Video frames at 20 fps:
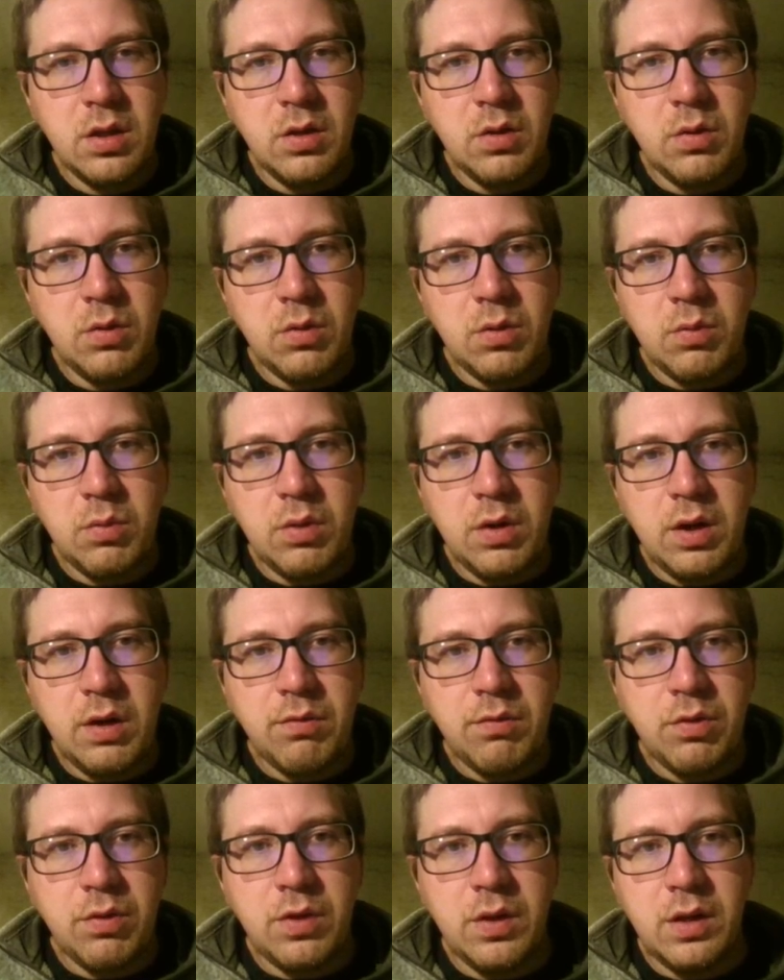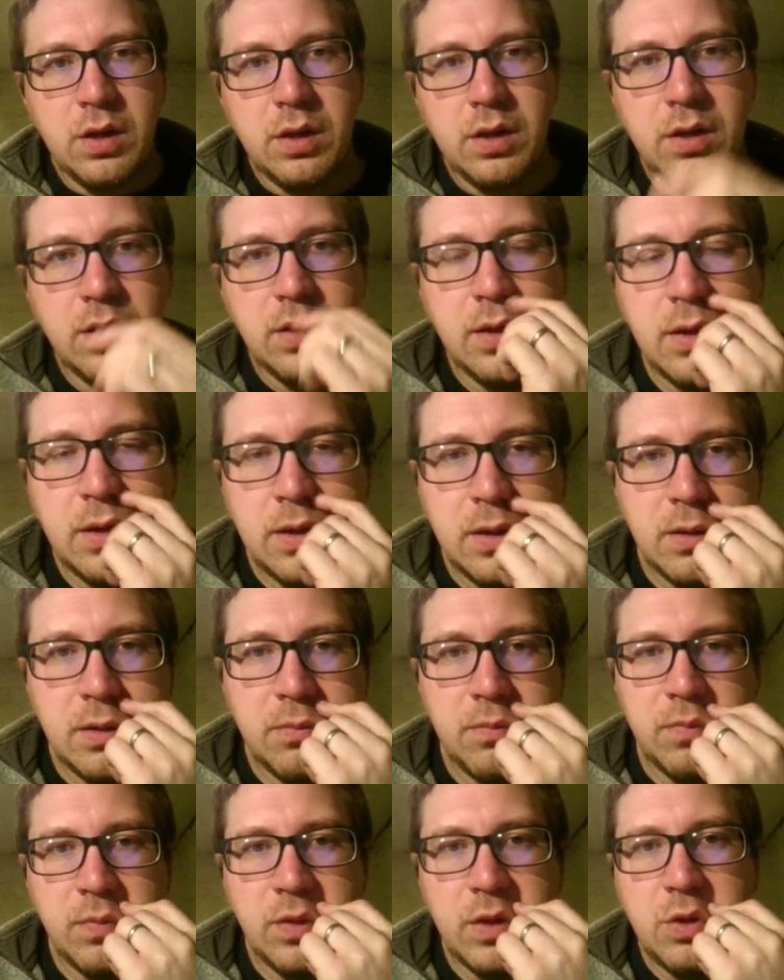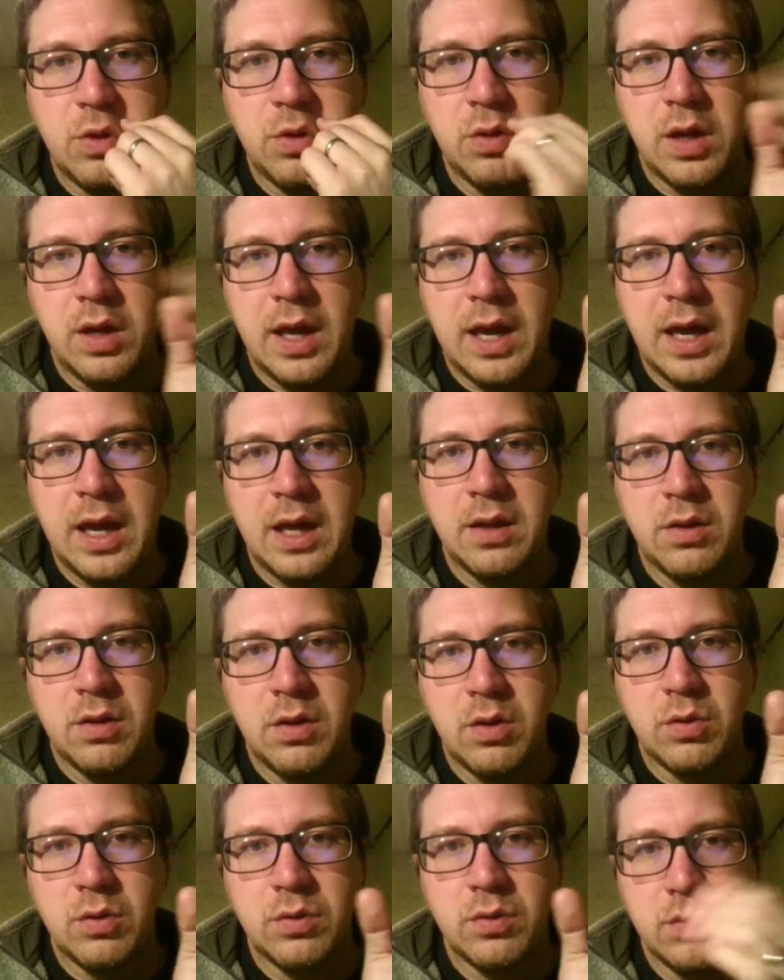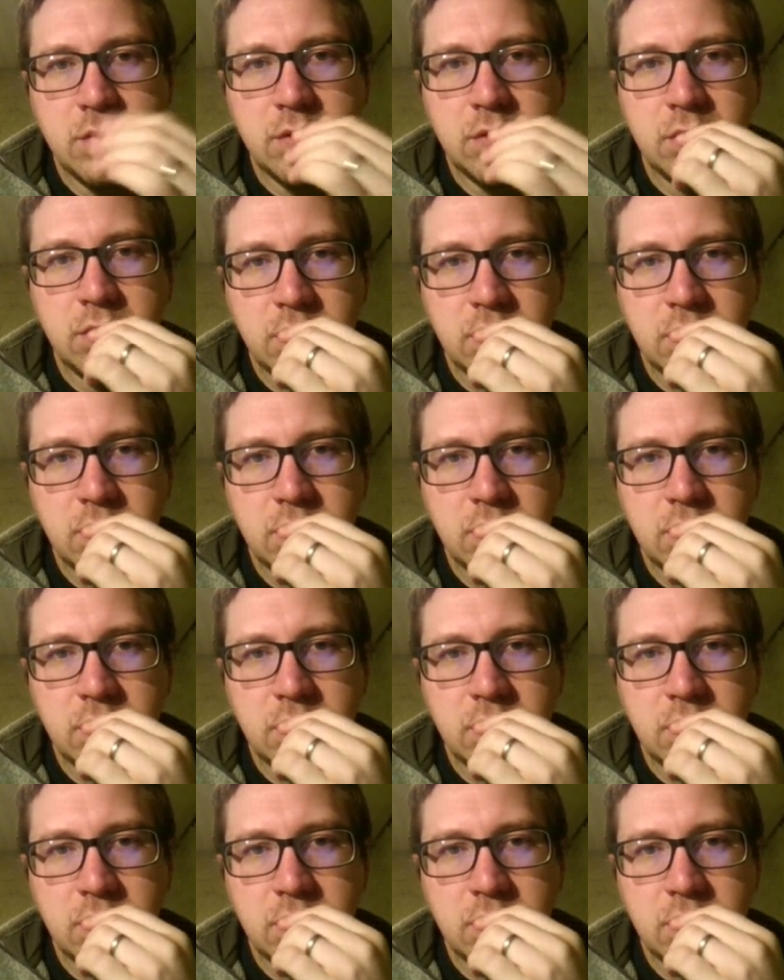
or whatever, then you could add those.